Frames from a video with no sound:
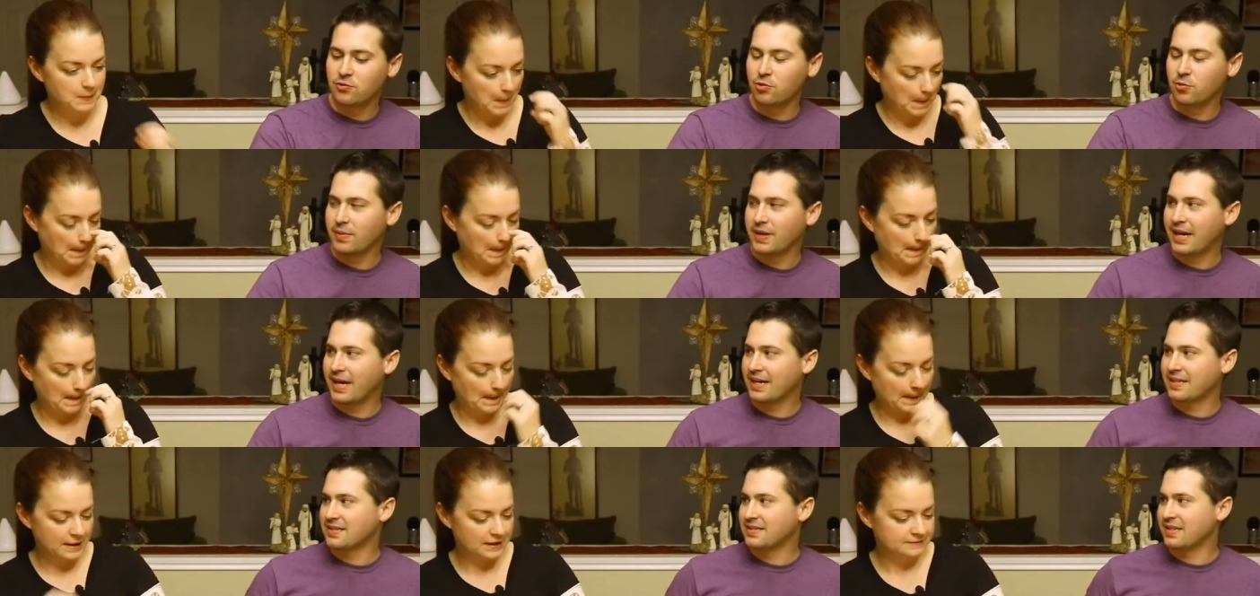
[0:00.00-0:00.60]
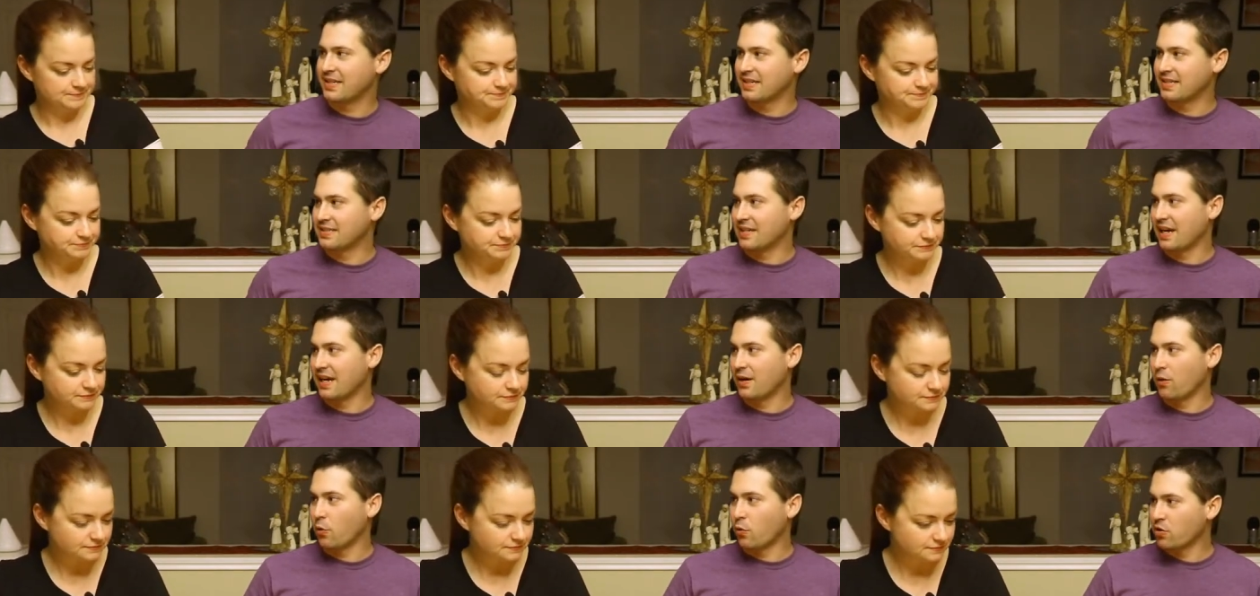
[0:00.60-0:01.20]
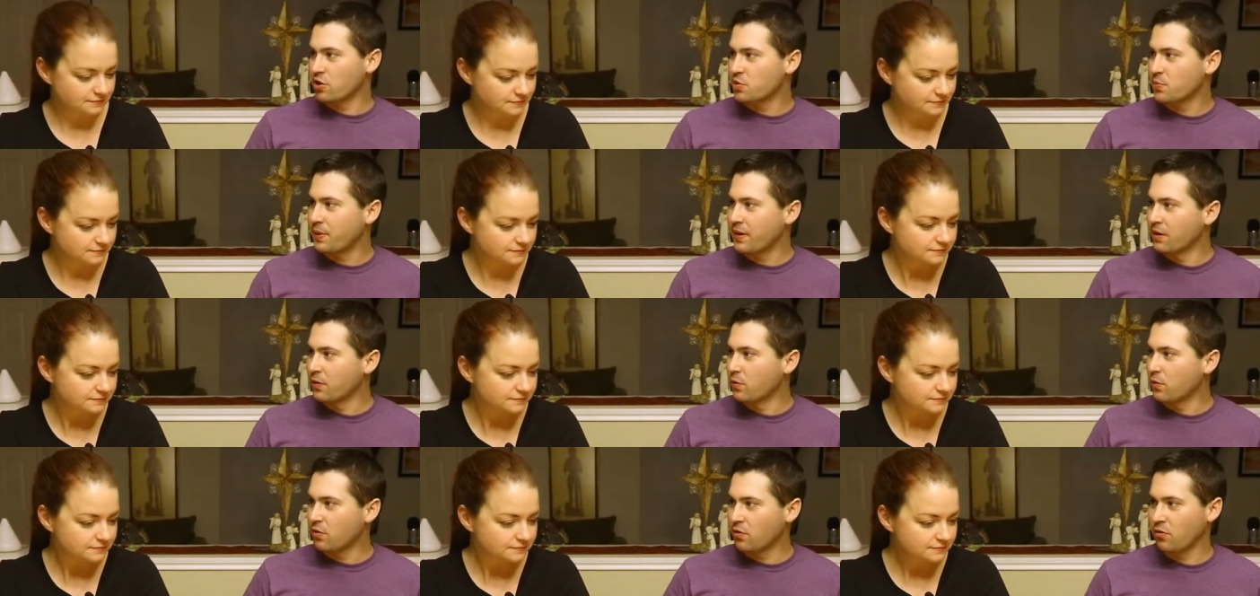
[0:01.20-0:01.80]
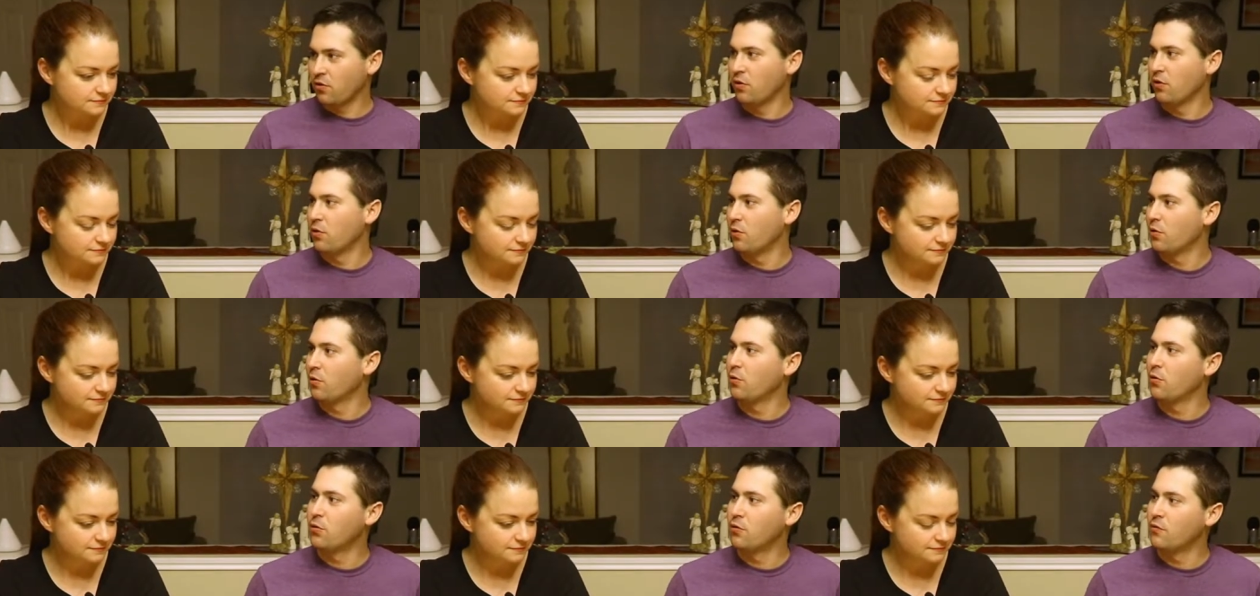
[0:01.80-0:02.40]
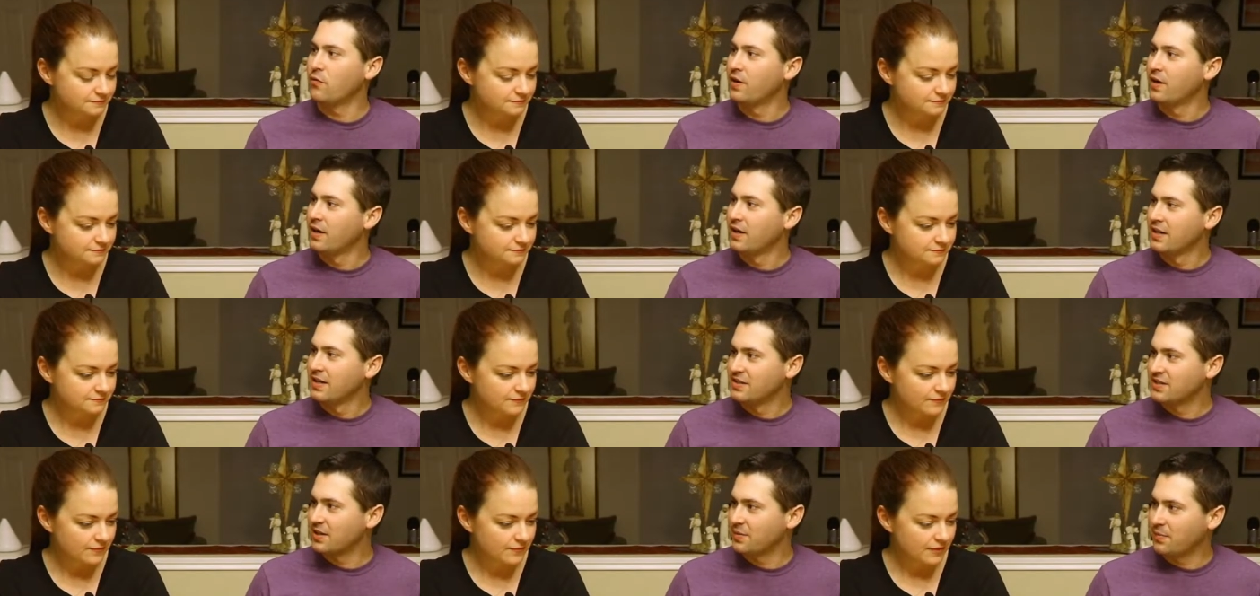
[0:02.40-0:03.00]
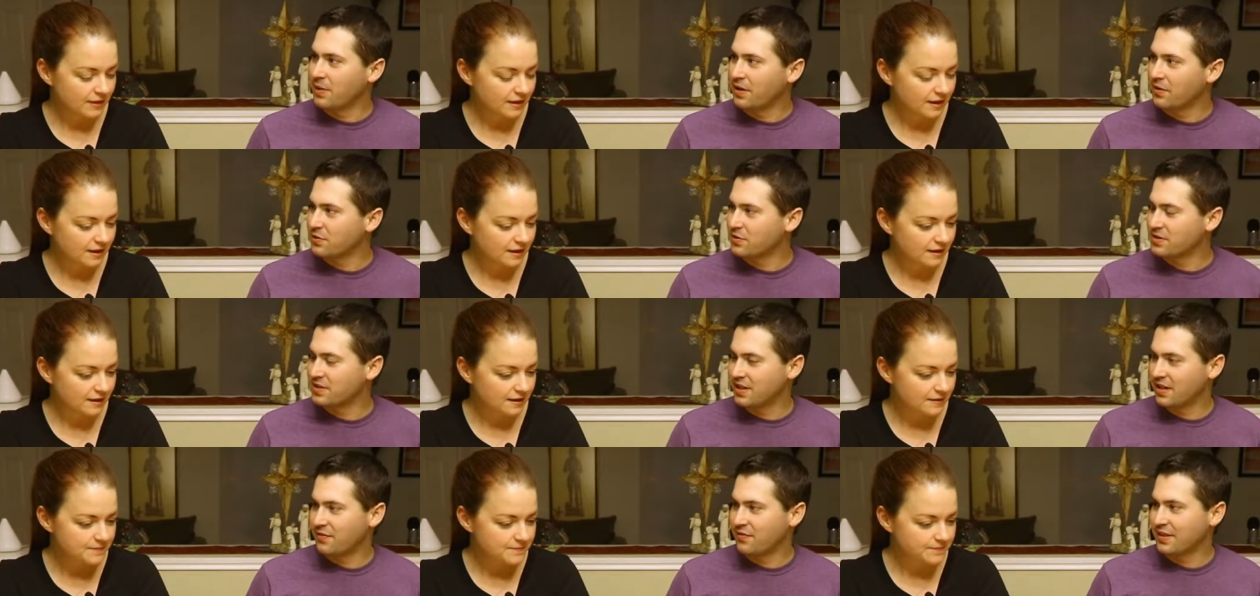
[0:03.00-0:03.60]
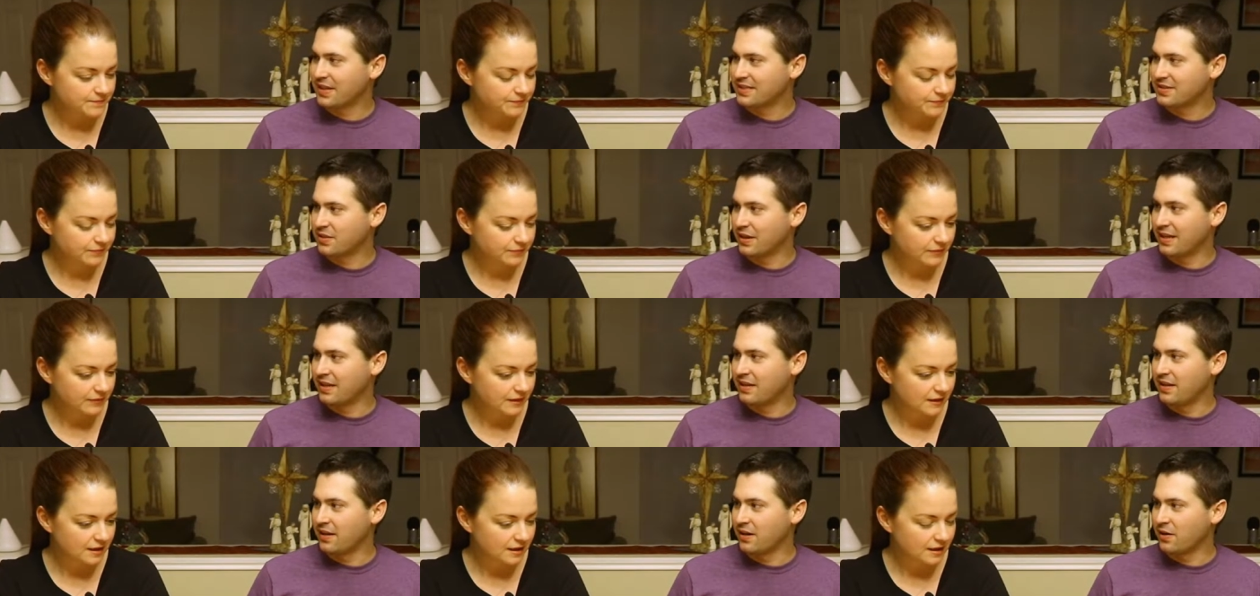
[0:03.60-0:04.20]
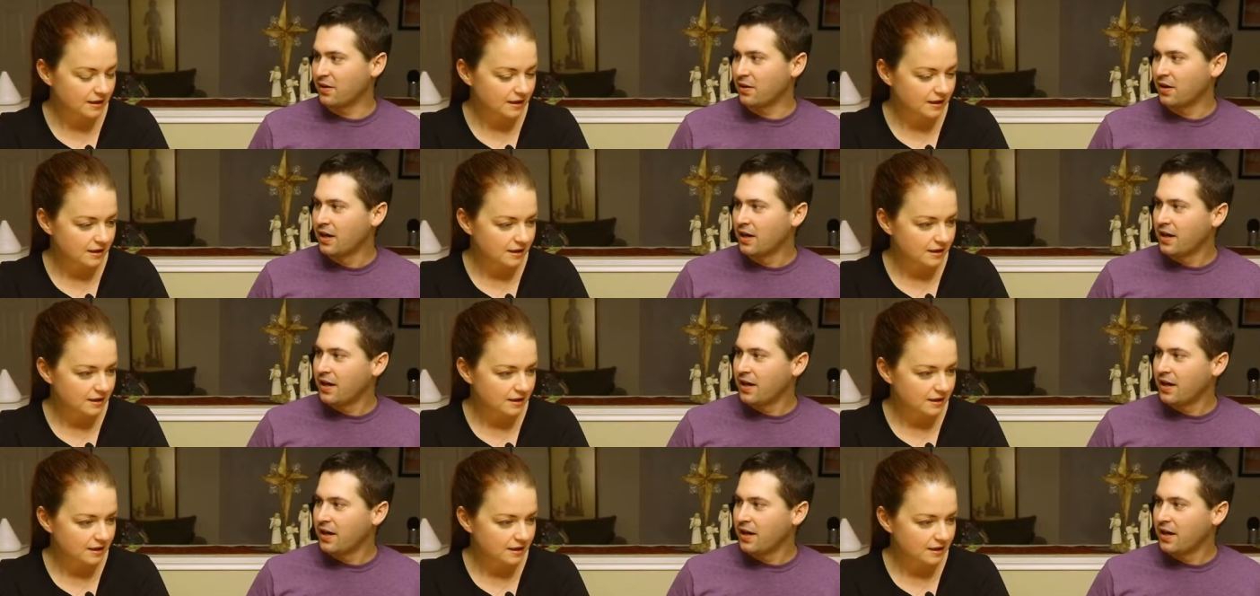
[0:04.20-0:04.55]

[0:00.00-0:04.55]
Speaker 1: normally has things like orange peel, clove, some other stuff that's in there.